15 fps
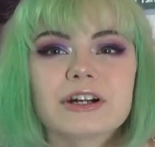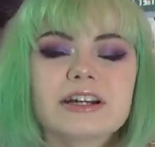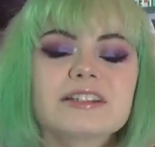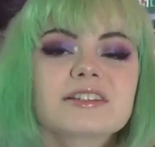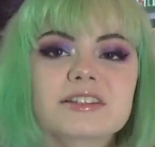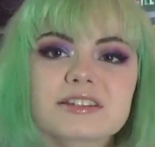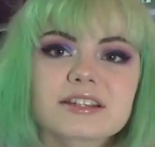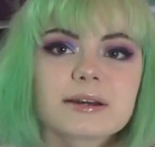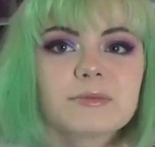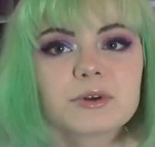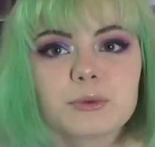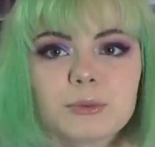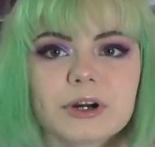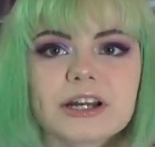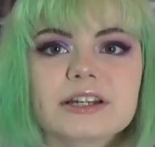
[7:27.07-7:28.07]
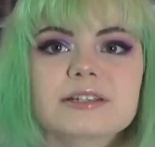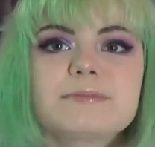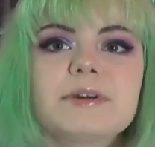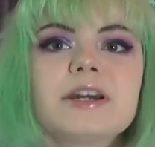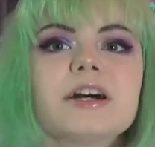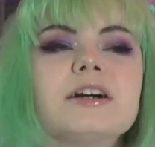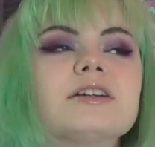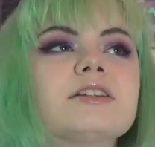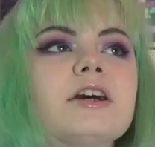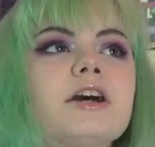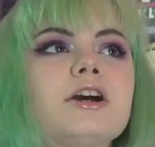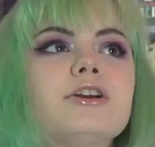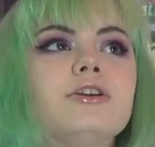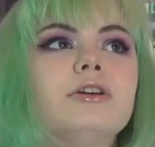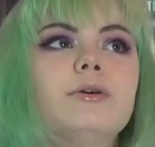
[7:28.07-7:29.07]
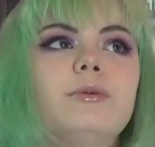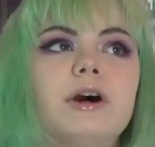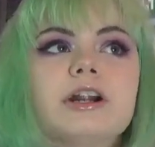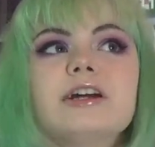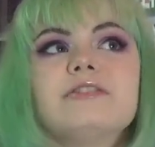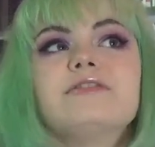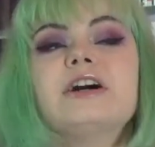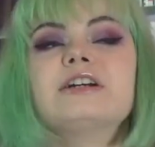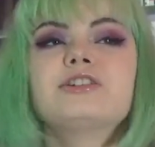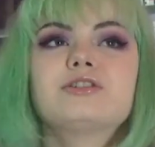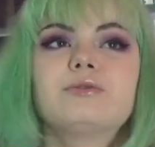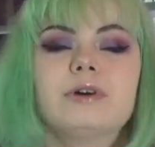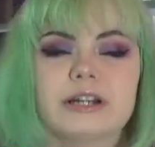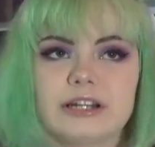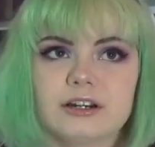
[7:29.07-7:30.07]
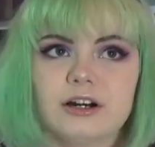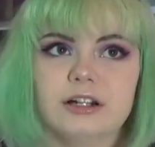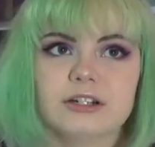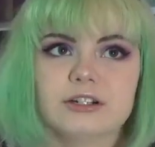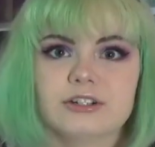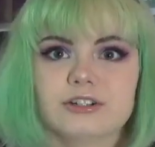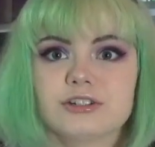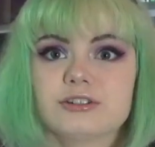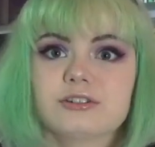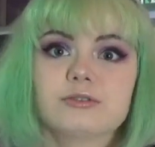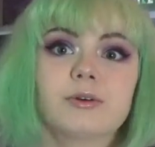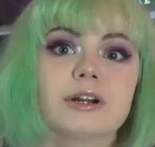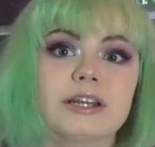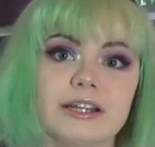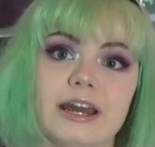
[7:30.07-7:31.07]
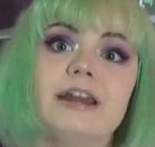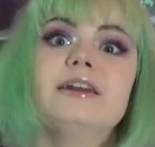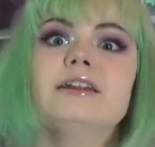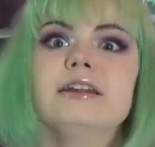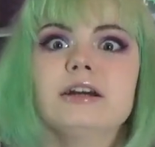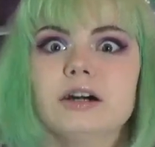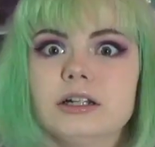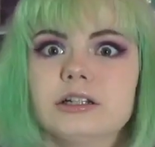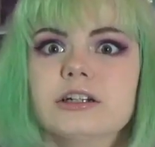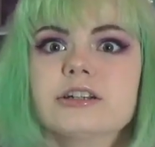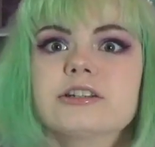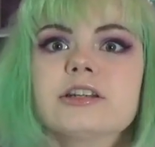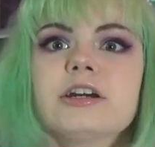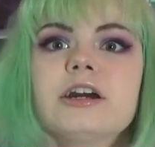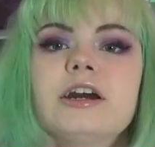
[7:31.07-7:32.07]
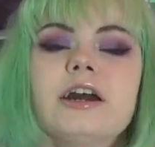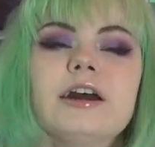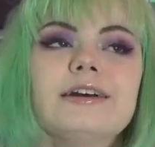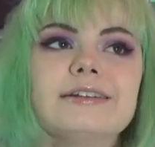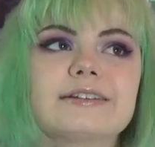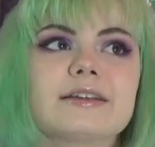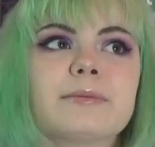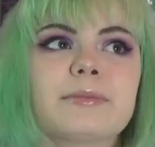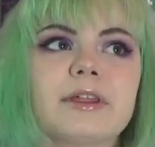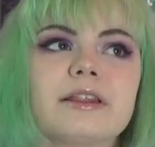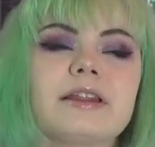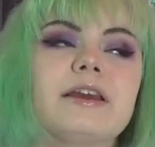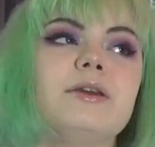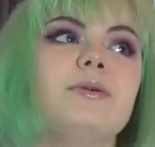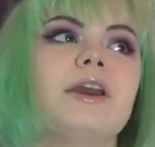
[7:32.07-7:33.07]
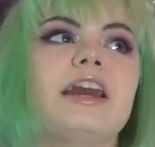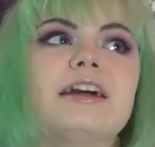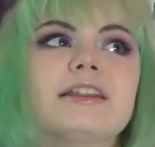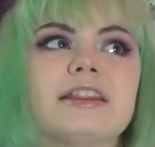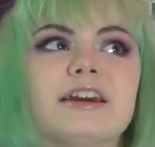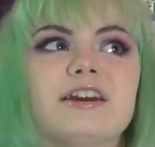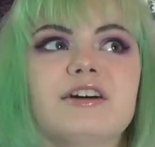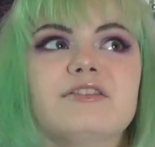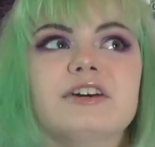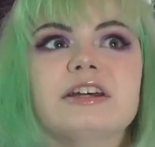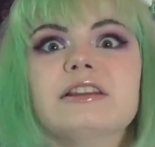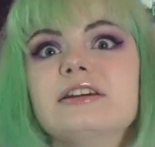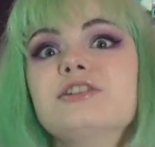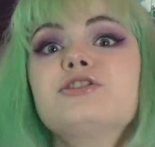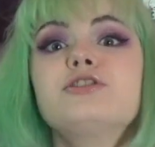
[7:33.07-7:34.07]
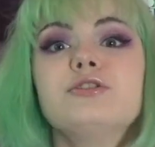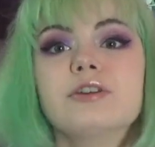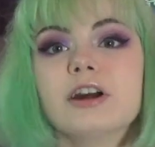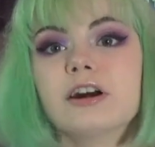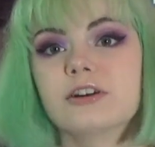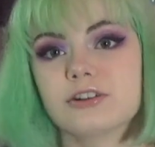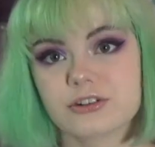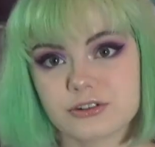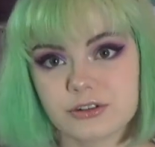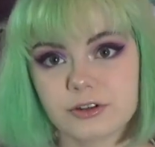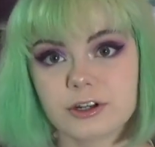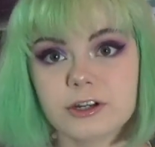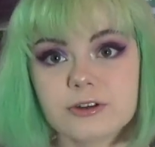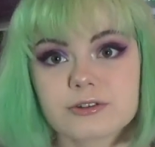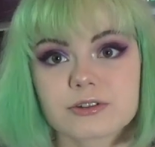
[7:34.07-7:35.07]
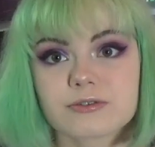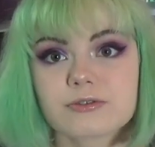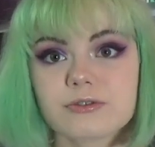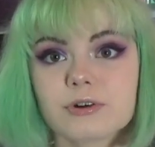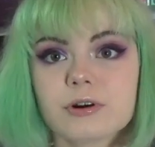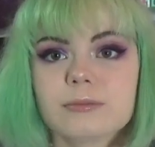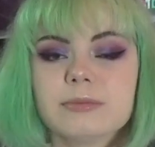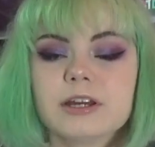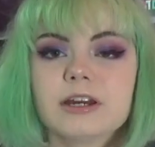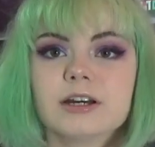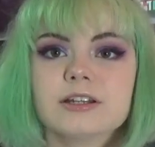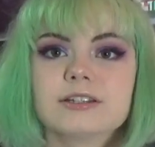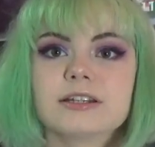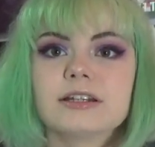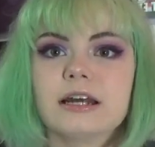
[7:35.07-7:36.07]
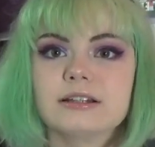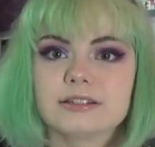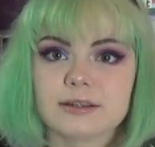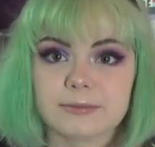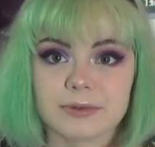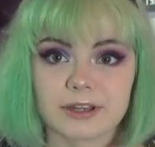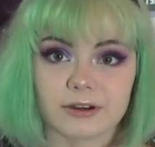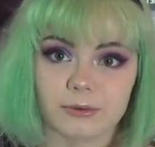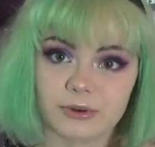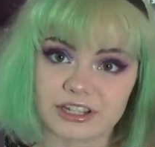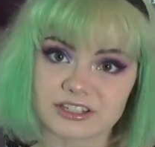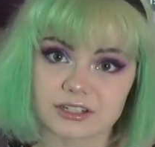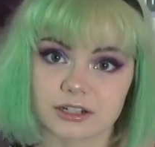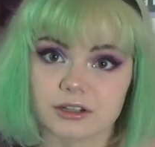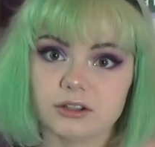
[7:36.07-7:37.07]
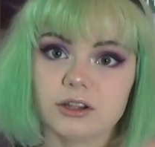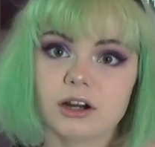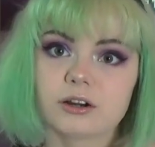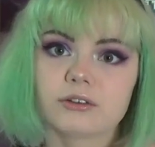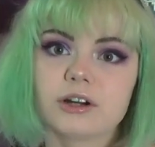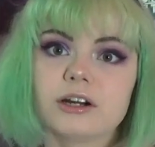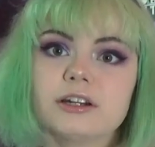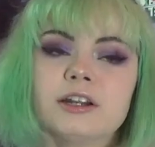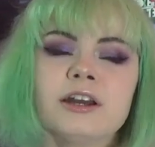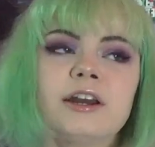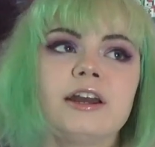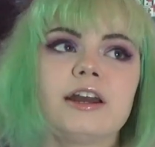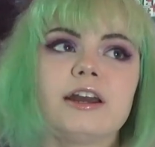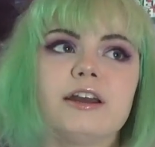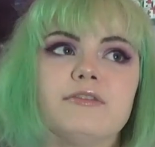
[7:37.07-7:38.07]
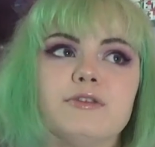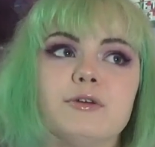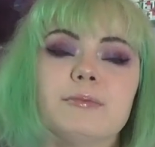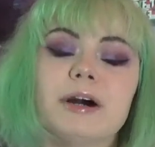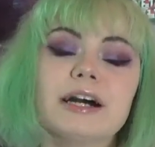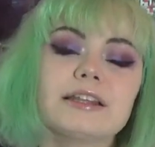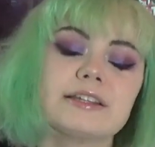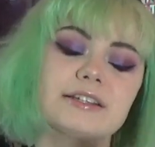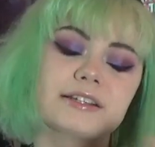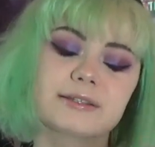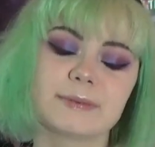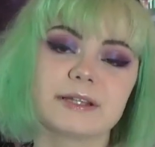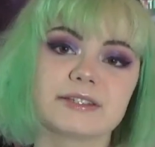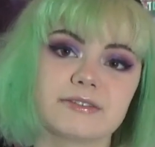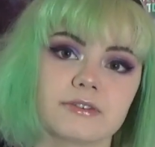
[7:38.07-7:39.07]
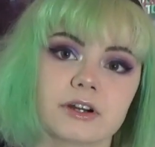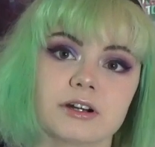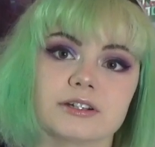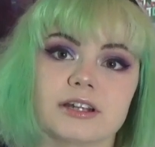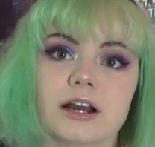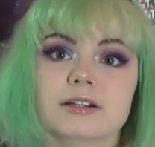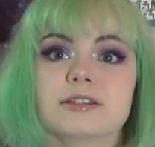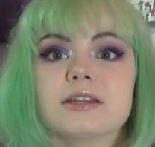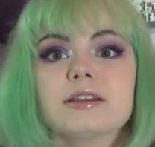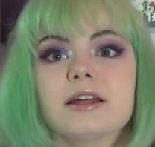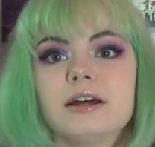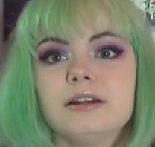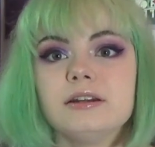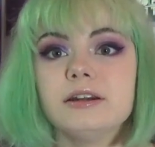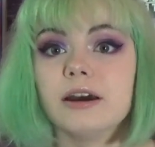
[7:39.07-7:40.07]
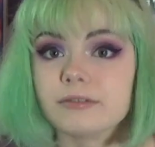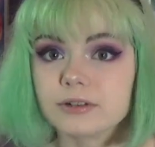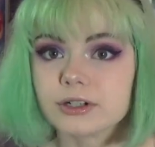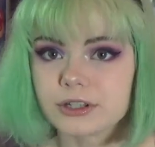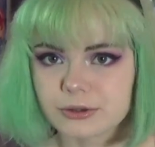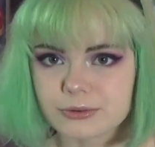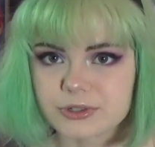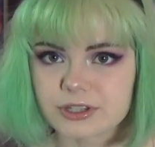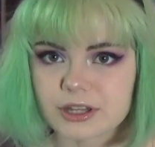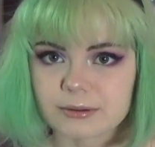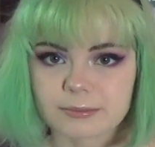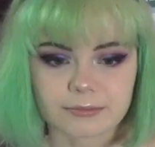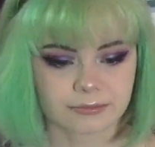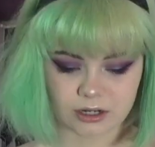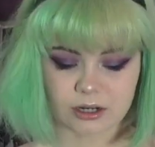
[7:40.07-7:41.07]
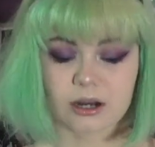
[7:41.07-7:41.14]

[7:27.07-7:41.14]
It's the same with wigs, because you don't want to invest $20 to $80 into something that you can't think of at least 2 characters you can use it for, because it ends up being a waste in the long run if you buy these expensive contacts and then never use them.